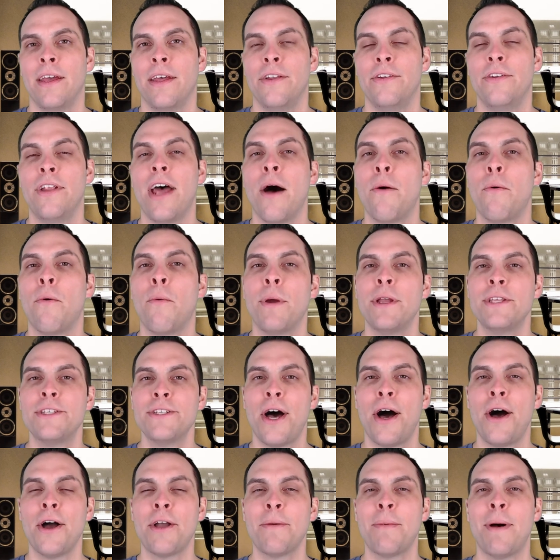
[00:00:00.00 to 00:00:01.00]
Now, when we
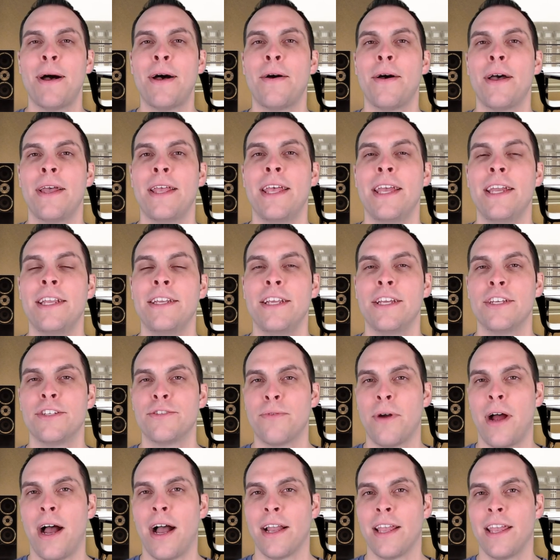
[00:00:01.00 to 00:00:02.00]
talk about igneous
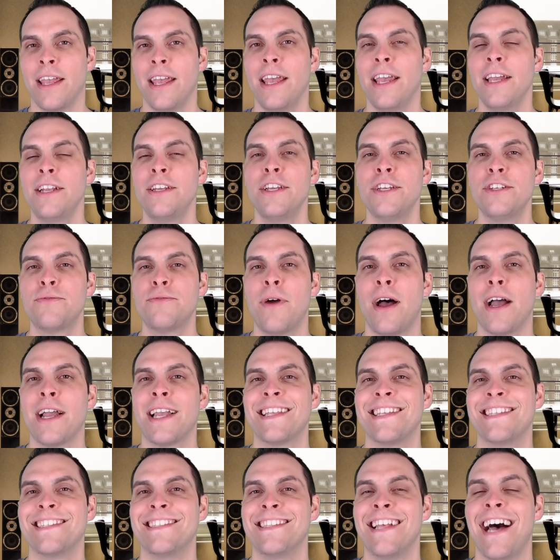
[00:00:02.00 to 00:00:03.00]
rock, igneous rock
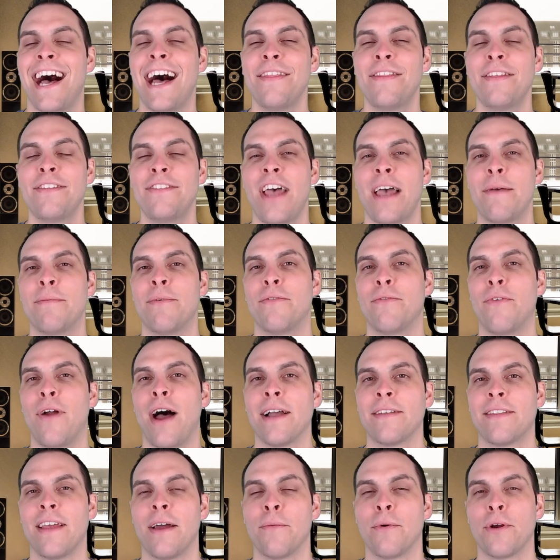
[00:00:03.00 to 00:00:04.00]
is not the type of
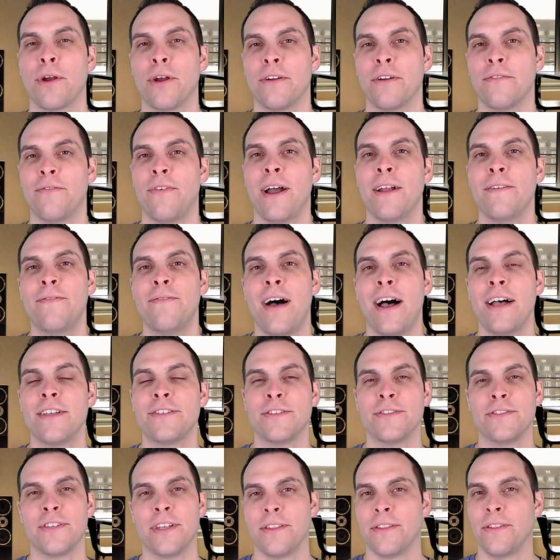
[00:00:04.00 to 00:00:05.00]
rock that we're going to find
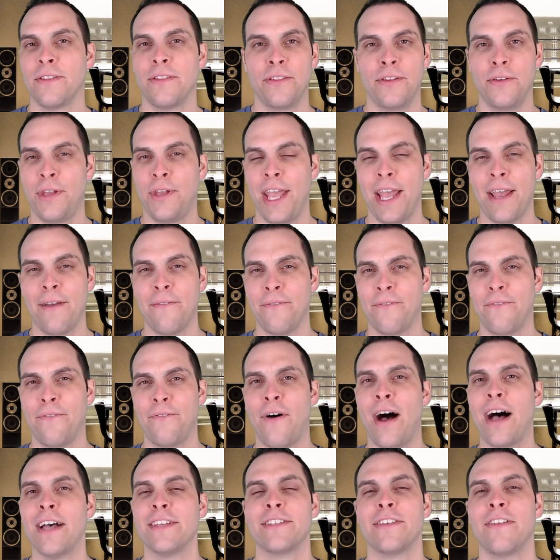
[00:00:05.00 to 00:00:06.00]
fossils in. You can't
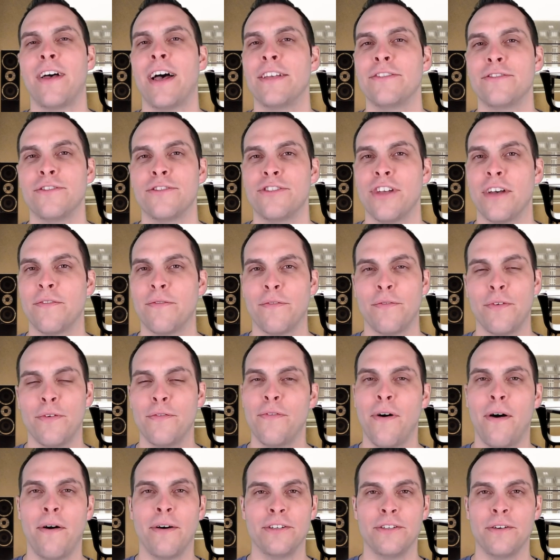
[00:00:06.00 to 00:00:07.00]
fossilize yourself if you
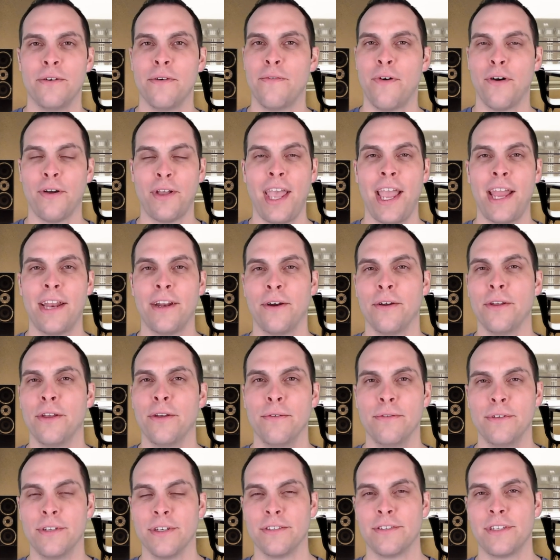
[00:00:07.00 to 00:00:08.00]
fall into a volcano.
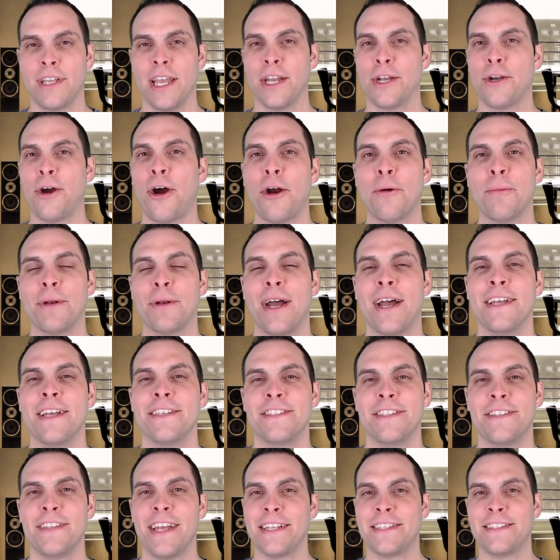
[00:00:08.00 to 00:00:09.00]
You just get
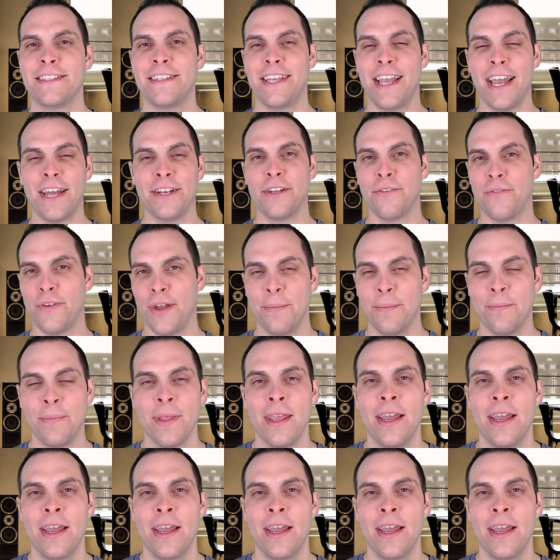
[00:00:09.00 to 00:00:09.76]
carbonized, and that's the end of it.